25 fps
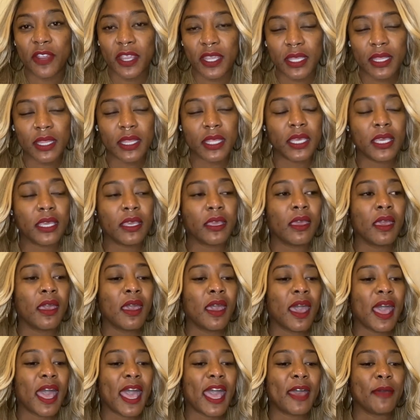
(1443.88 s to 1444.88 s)
frankly,
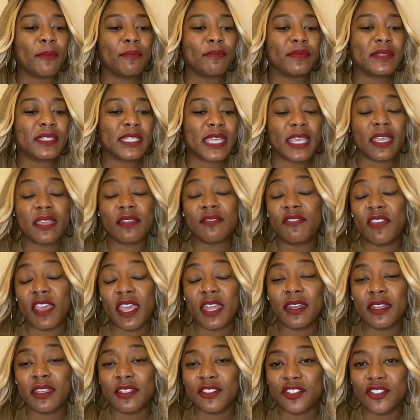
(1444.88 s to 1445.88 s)
um, take
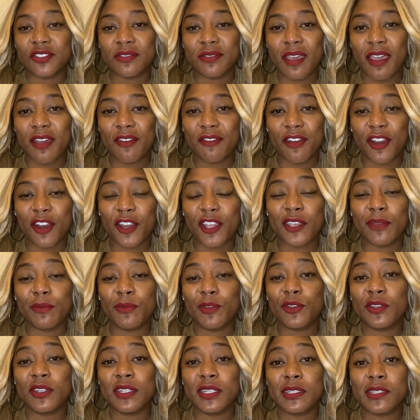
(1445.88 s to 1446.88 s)
advantage of our
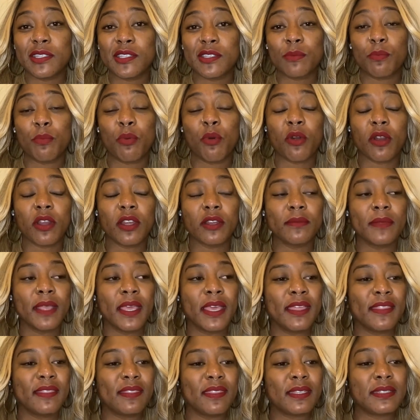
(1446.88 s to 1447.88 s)
community's support.
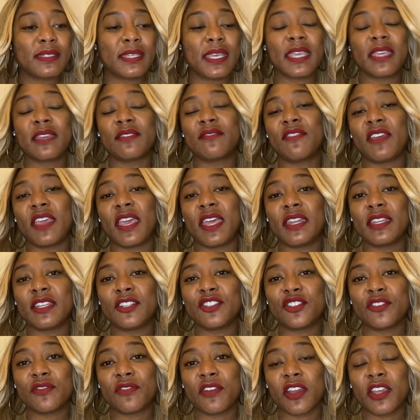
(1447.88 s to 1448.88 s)
They take
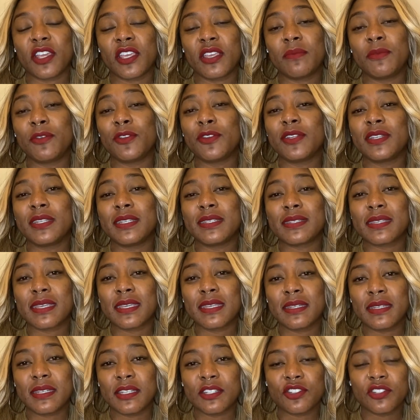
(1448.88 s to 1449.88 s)
advantage of our community's
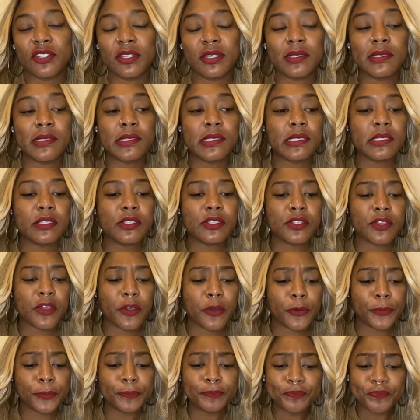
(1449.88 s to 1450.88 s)
conditions. And
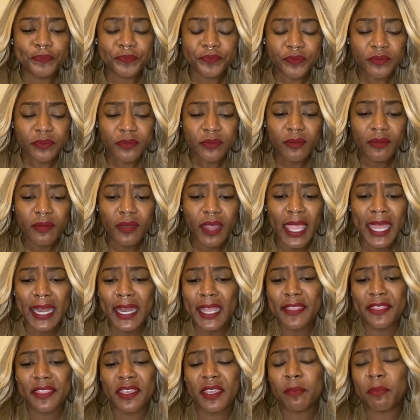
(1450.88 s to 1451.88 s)
so,
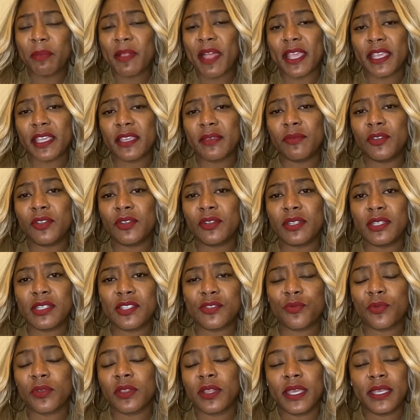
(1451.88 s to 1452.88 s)
and I think Black
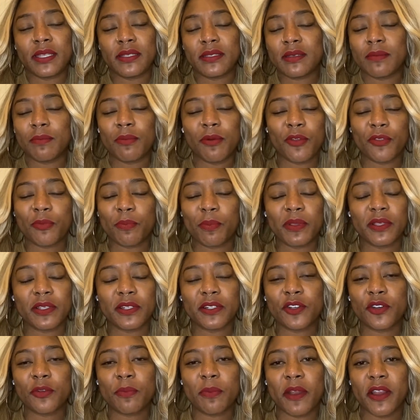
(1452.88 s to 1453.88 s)
communities relate to both
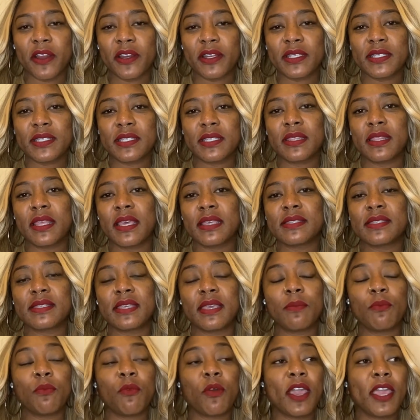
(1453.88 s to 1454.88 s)
political parties in that
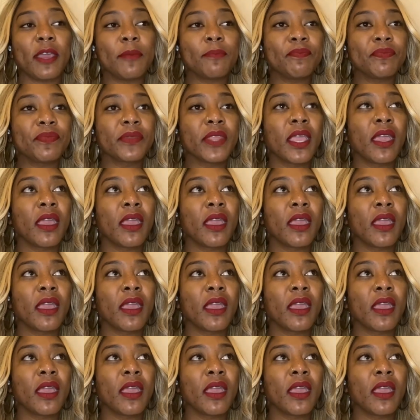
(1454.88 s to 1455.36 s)
same way.